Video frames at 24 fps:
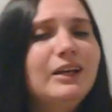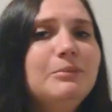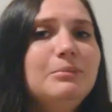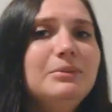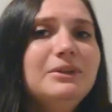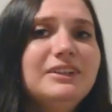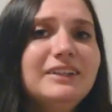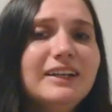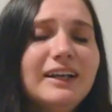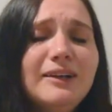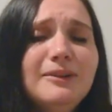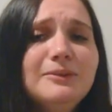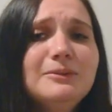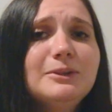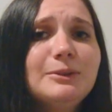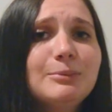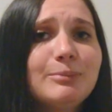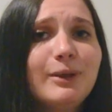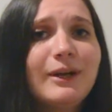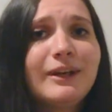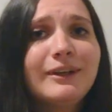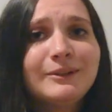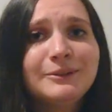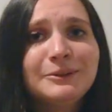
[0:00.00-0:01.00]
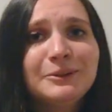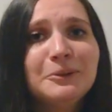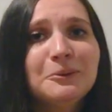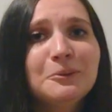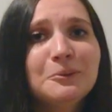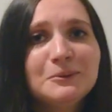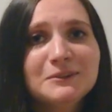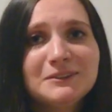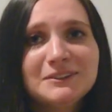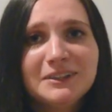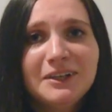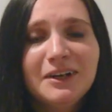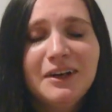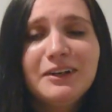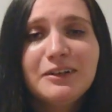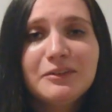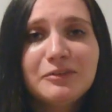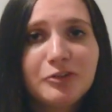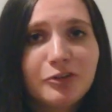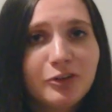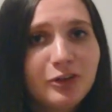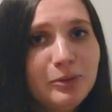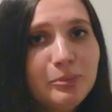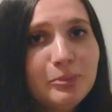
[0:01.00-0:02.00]
be down to buy out your whole stock
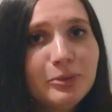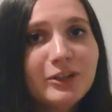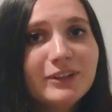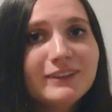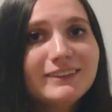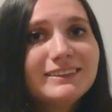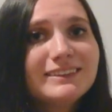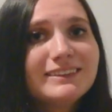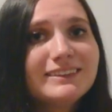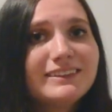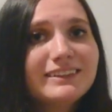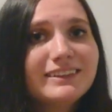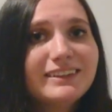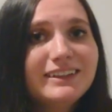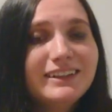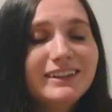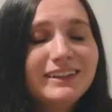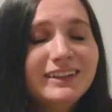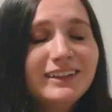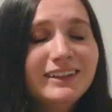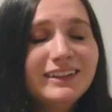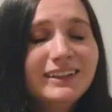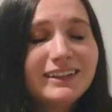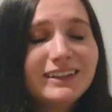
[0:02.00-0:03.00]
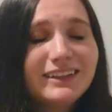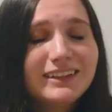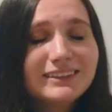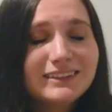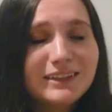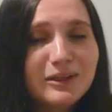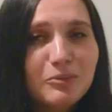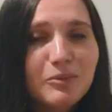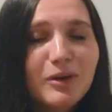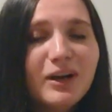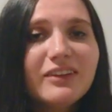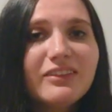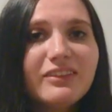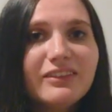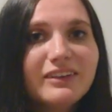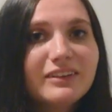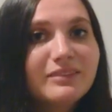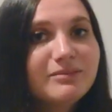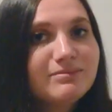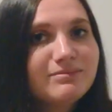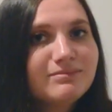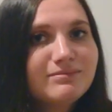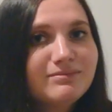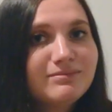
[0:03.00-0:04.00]
of creepers. Because I want them.
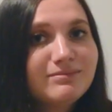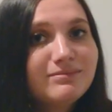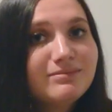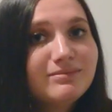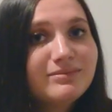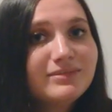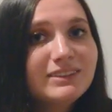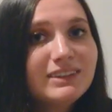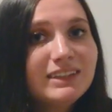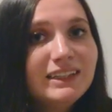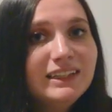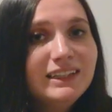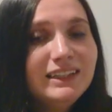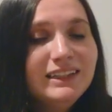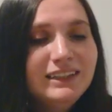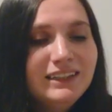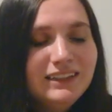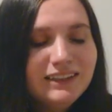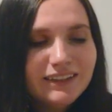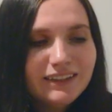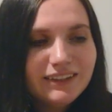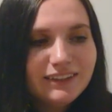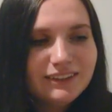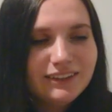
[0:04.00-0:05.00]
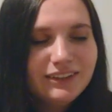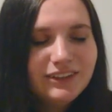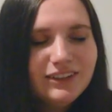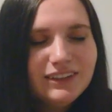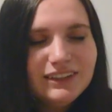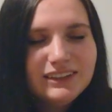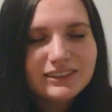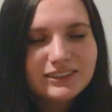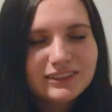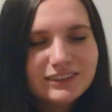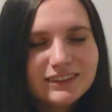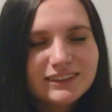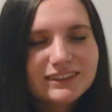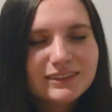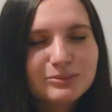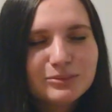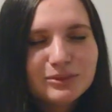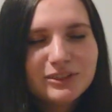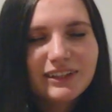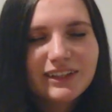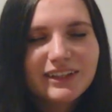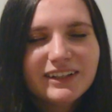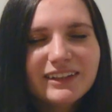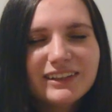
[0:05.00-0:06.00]
I literally saw some
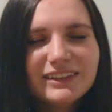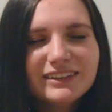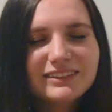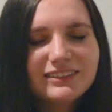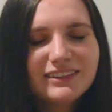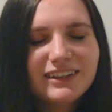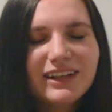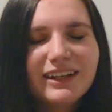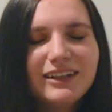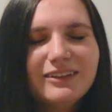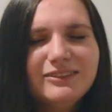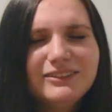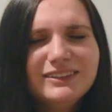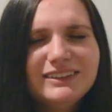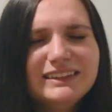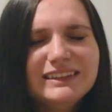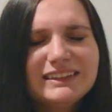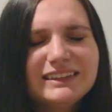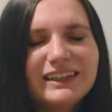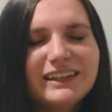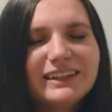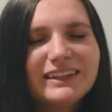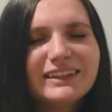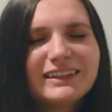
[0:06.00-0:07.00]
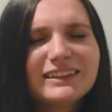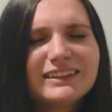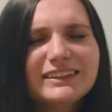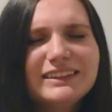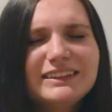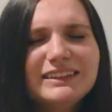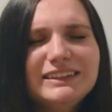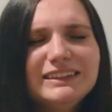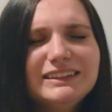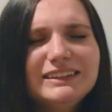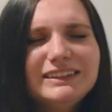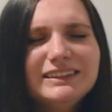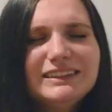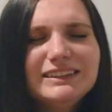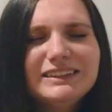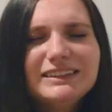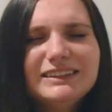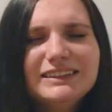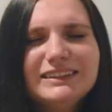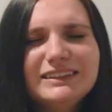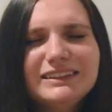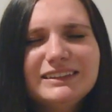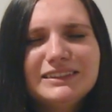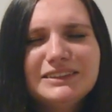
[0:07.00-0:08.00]
today. it's like,
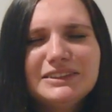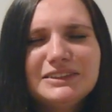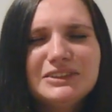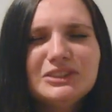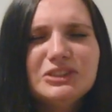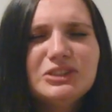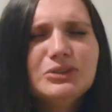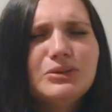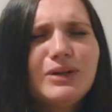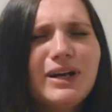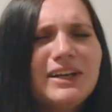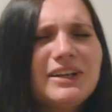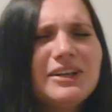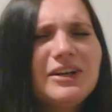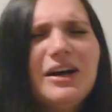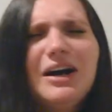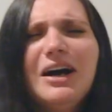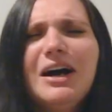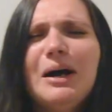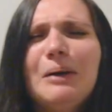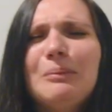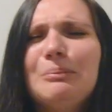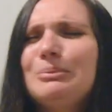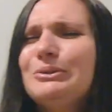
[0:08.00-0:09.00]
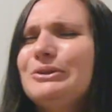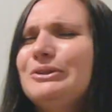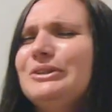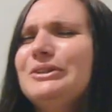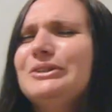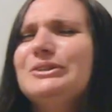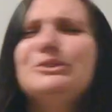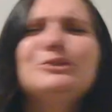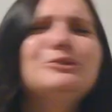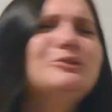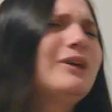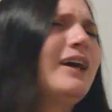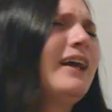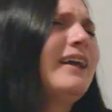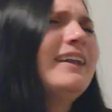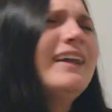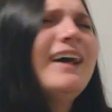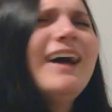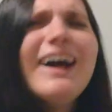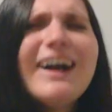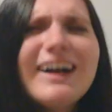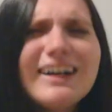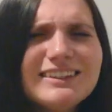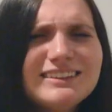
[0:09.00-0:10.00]
do I cop or do I
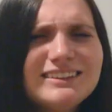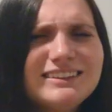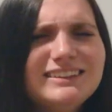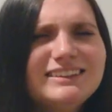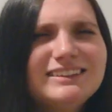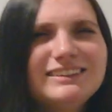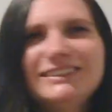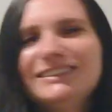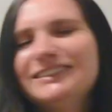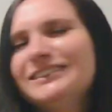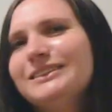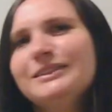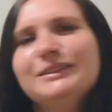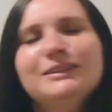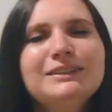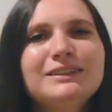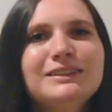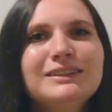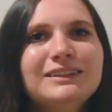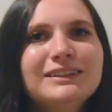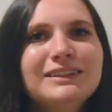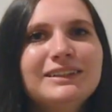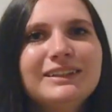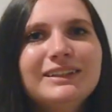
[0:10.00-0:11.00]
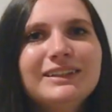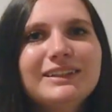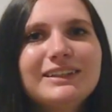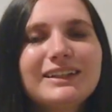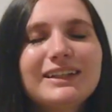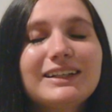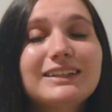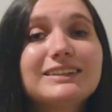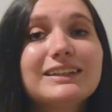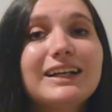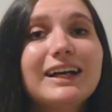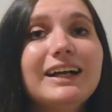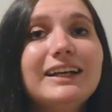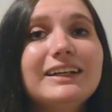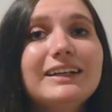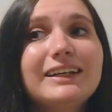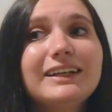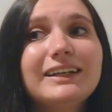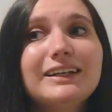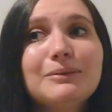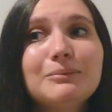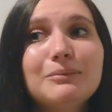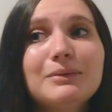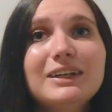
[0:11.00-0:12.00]
not? Because I
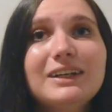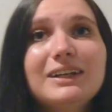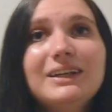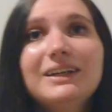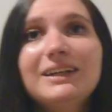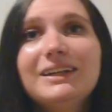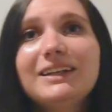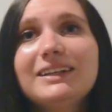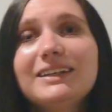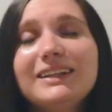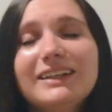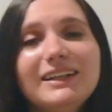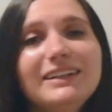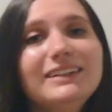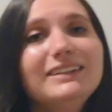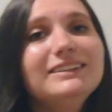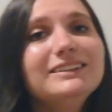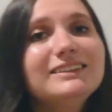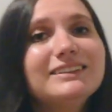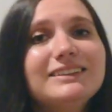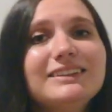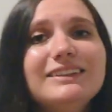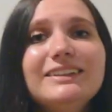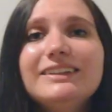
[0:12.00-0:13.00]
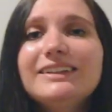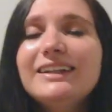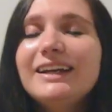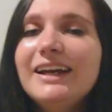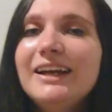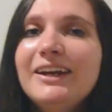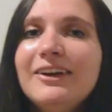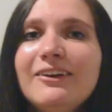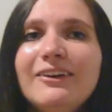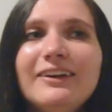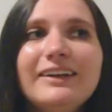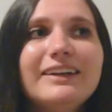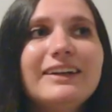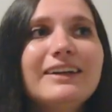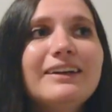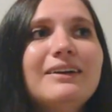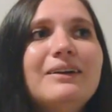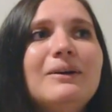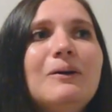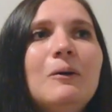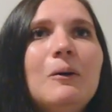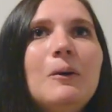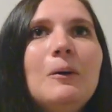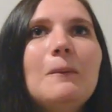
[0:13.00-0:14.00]
am getting to the area
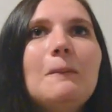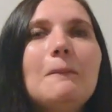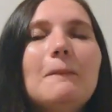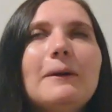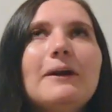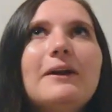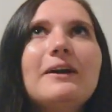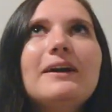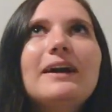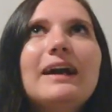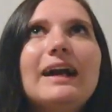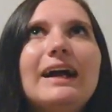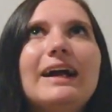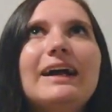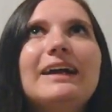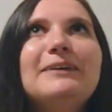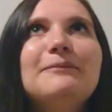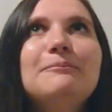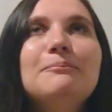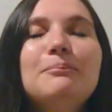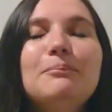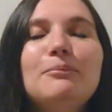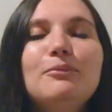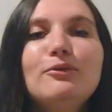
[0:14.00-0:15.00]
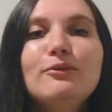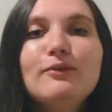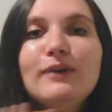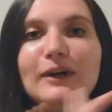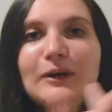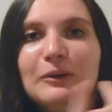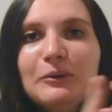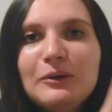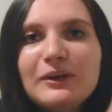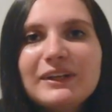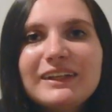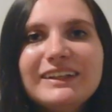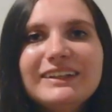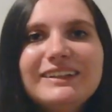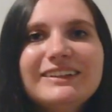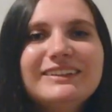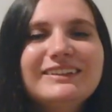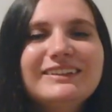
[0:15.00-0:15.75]
where I'm broke.